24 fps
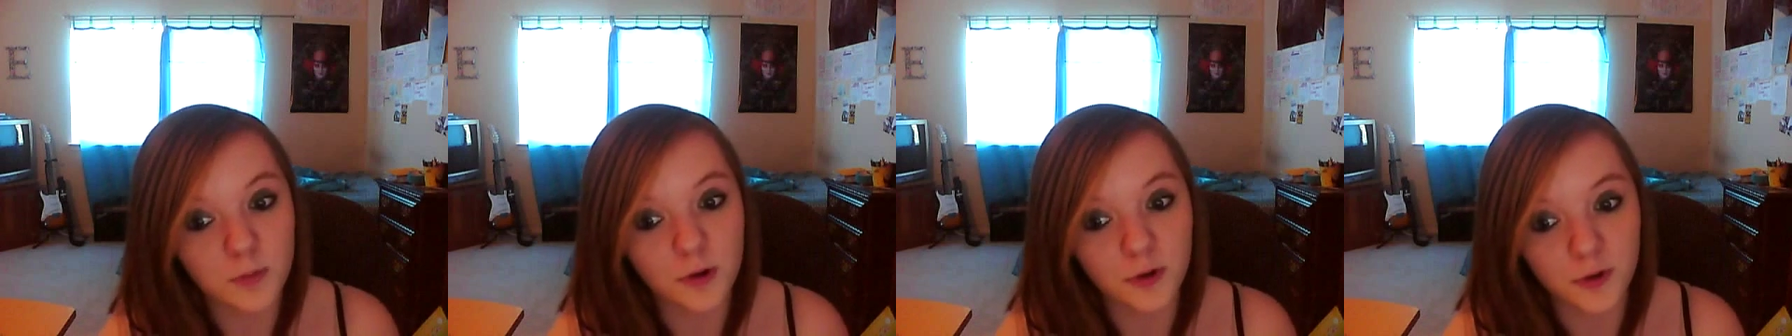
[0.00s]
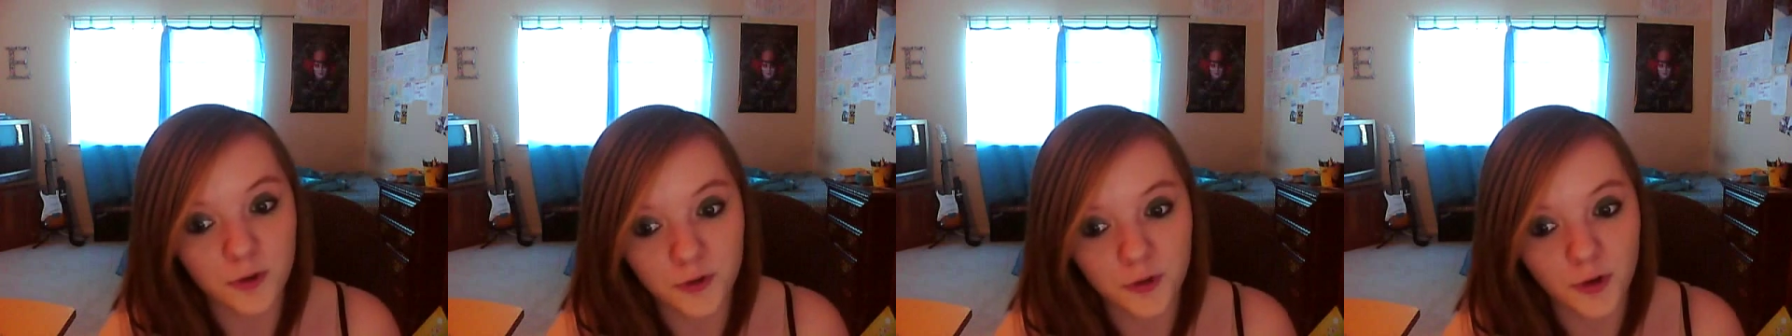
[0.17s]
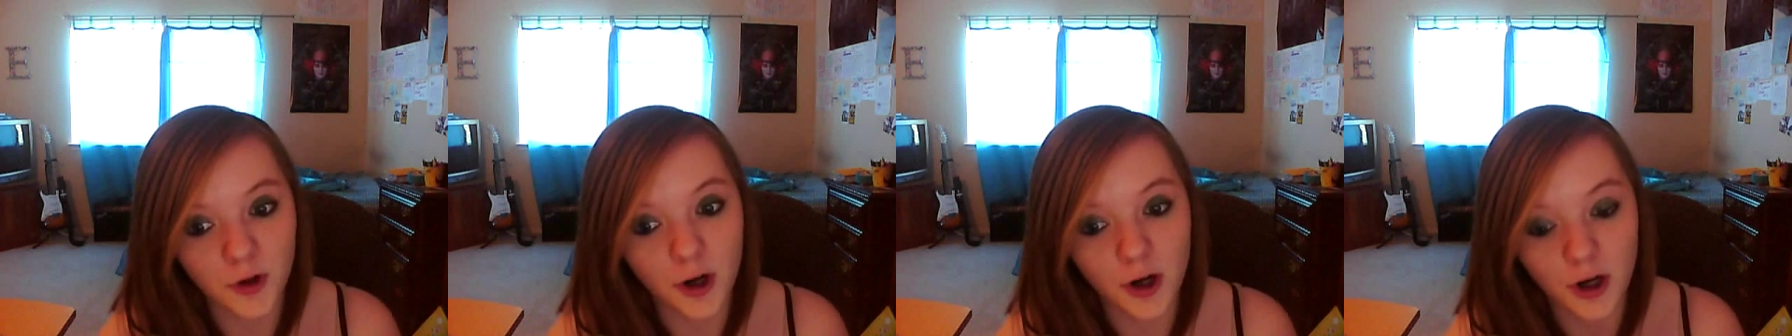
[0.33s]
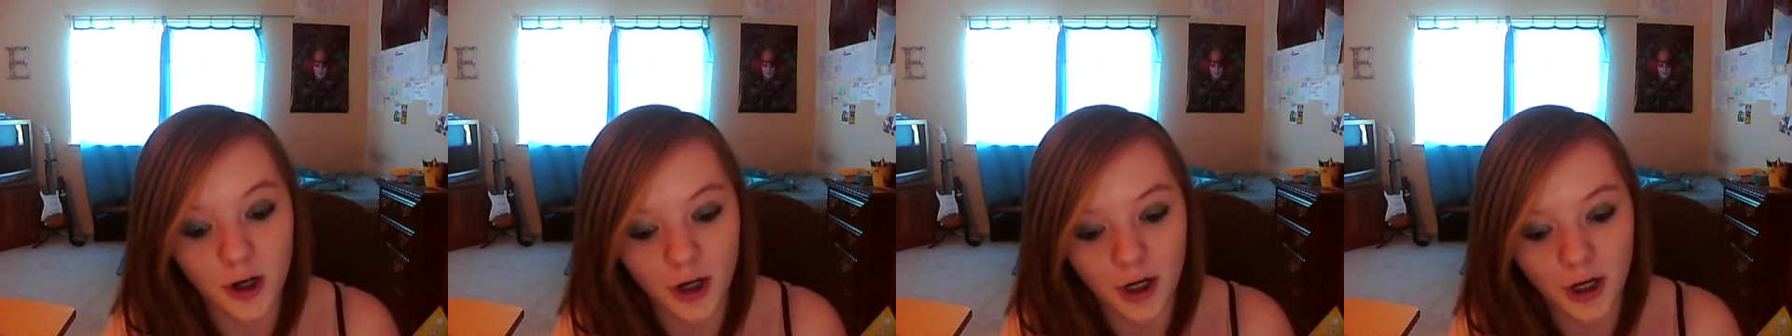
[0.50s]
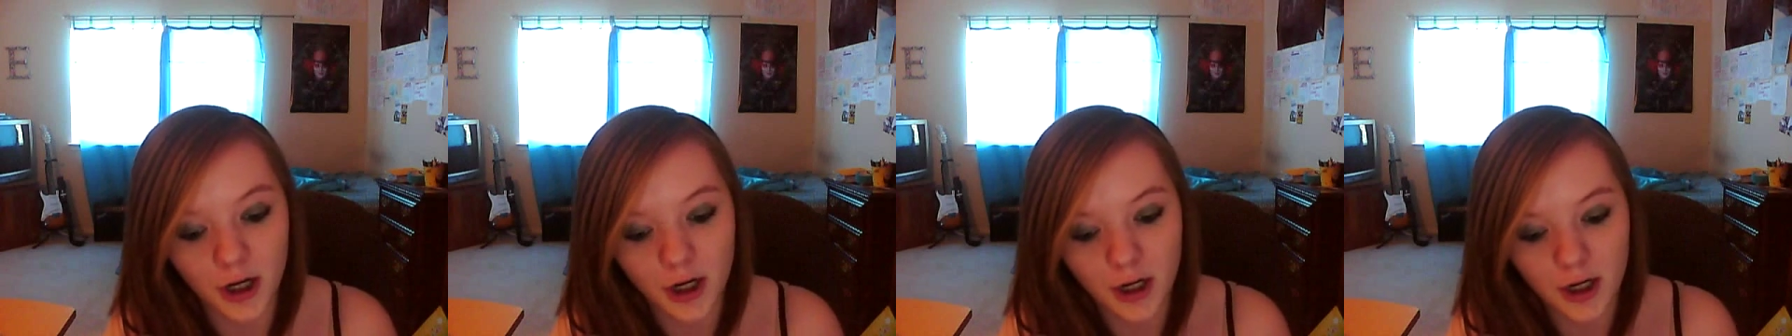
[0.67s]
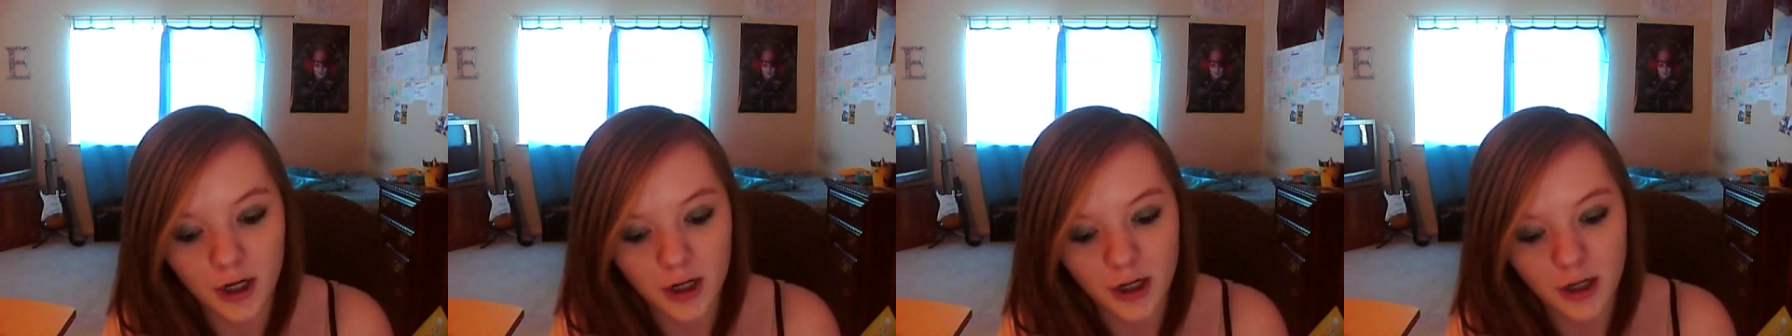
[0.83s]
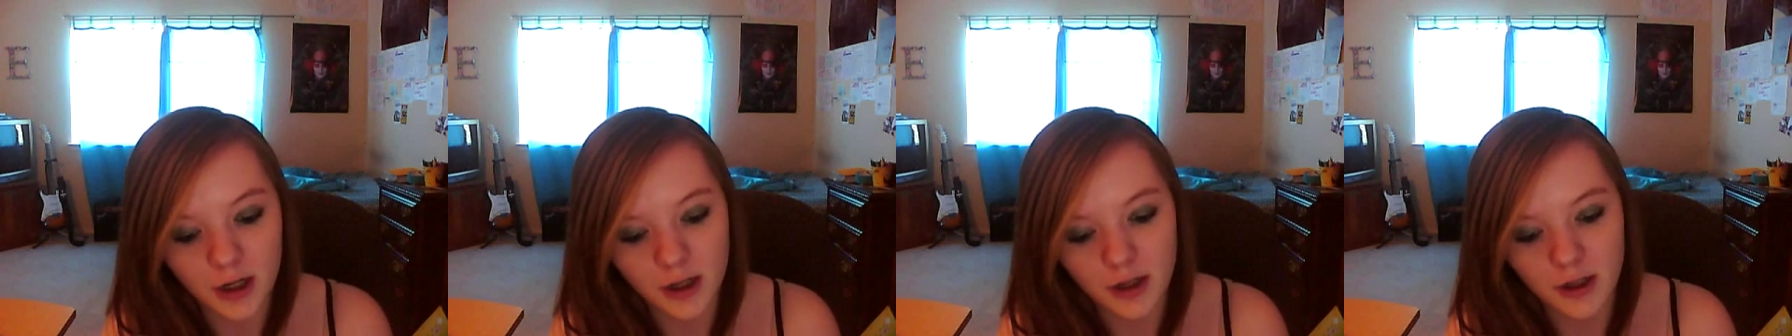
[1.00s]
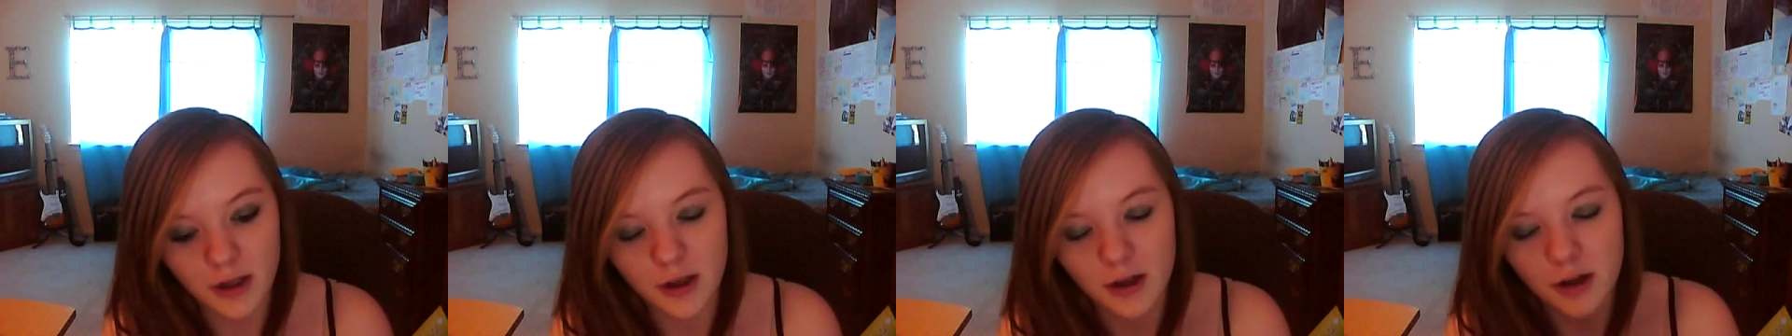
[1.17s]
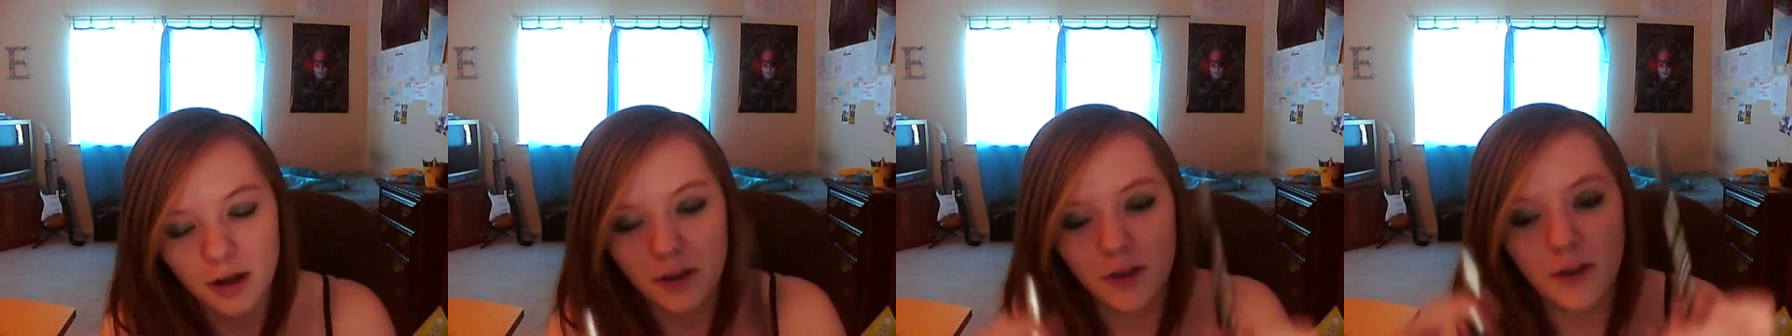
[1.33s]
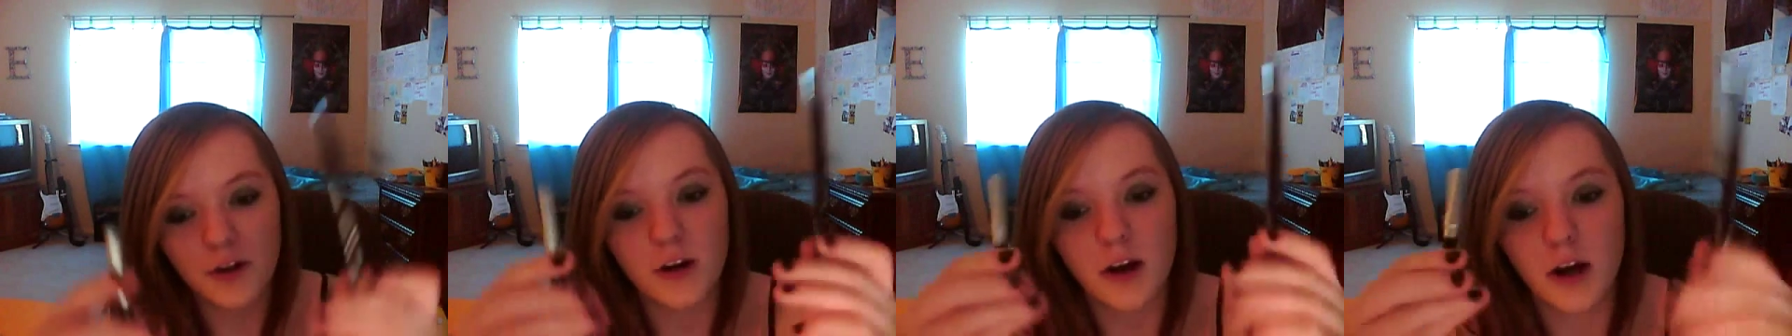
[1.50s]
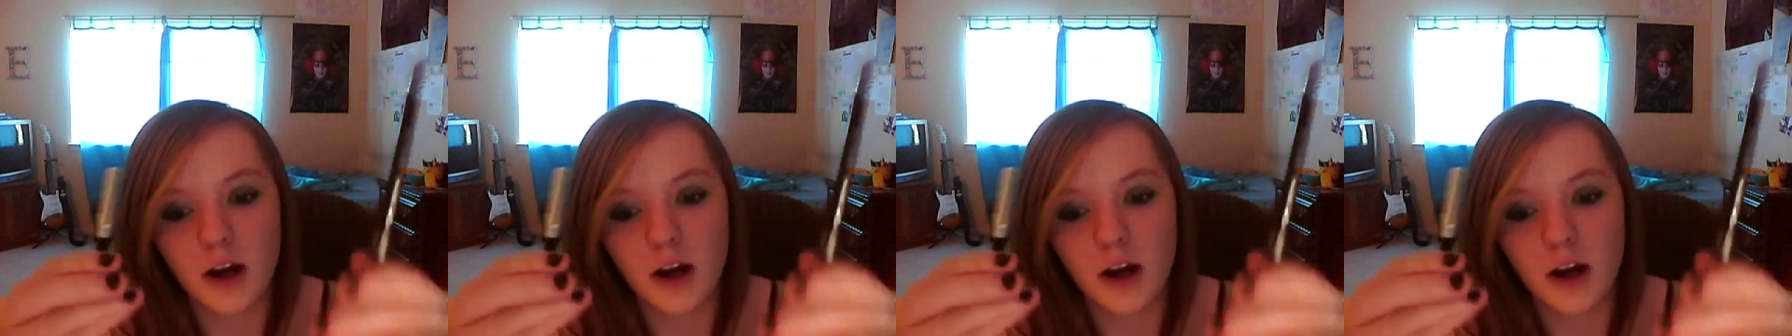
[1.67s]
but I prefer